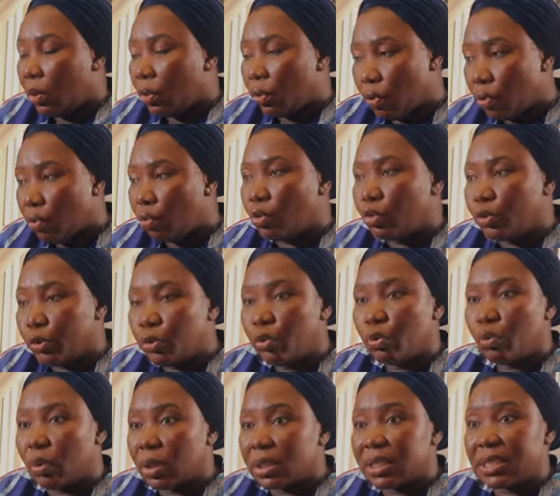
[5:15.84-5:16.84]
you do
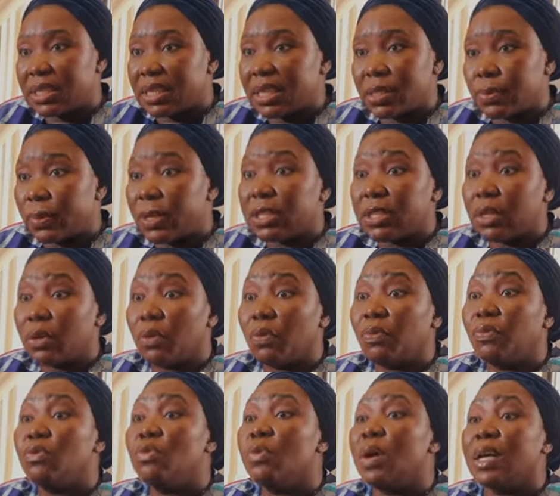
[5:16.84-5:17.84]
what is expected of
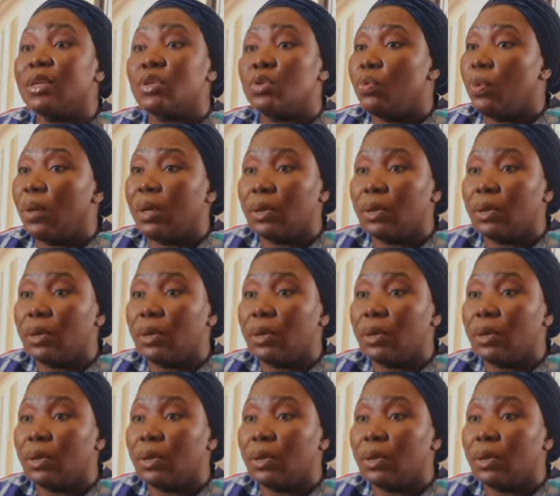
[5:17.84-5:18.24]
you as you were